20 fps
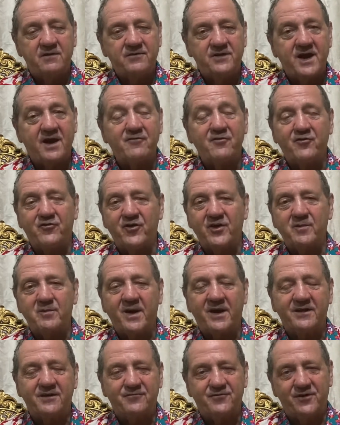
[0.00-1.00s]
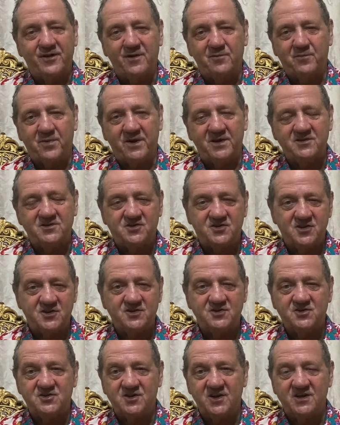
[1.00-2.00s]
The other thing about the Philippines
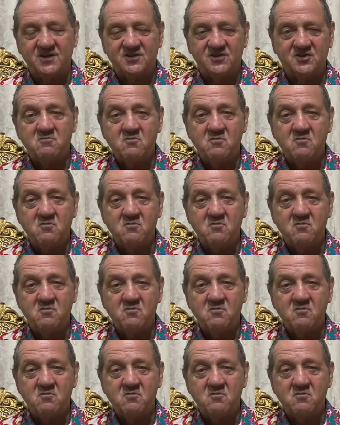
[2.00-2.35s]
is that,